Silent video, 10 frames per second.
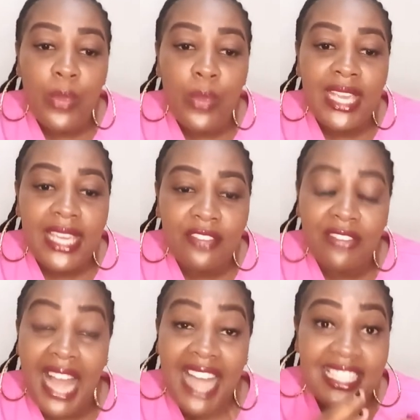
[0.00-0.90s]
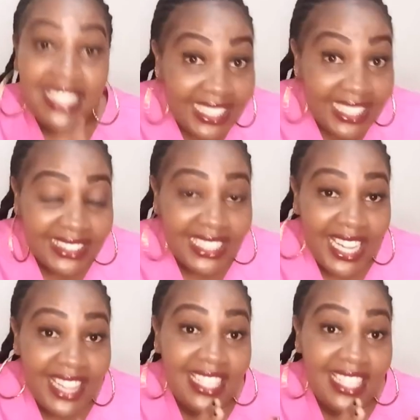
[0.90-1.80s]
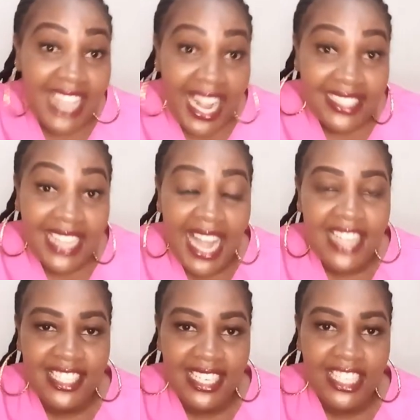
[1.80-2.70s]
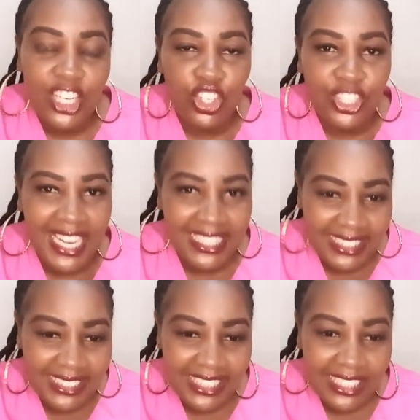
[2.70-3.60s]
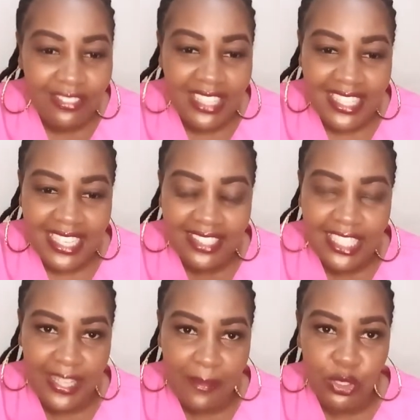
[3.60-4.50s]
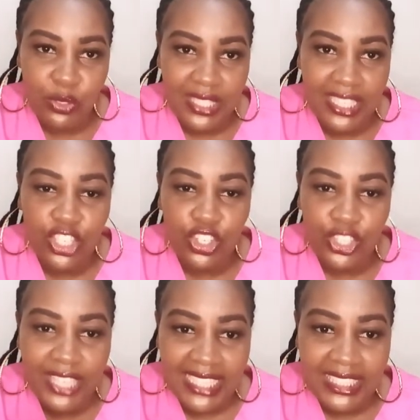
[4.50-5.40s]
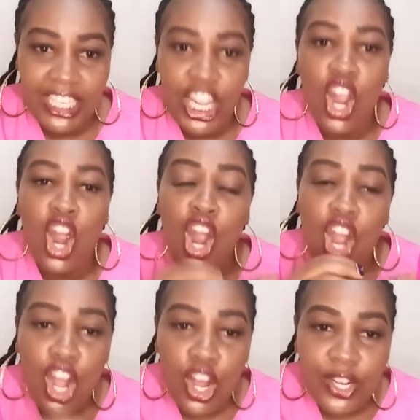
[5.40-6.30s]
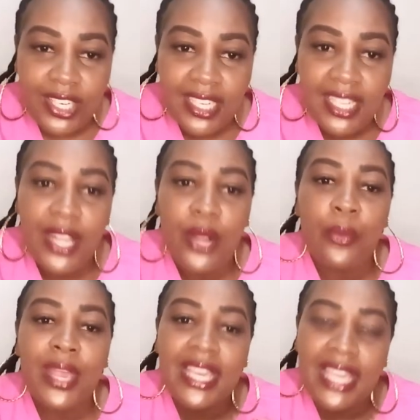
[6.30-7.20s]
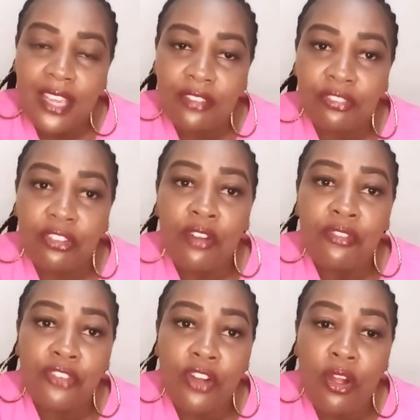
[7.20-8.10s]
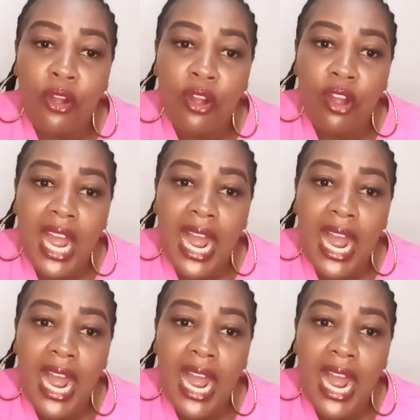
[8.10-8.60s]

we give until the child can take orally, if the child is able to take orally, or we give for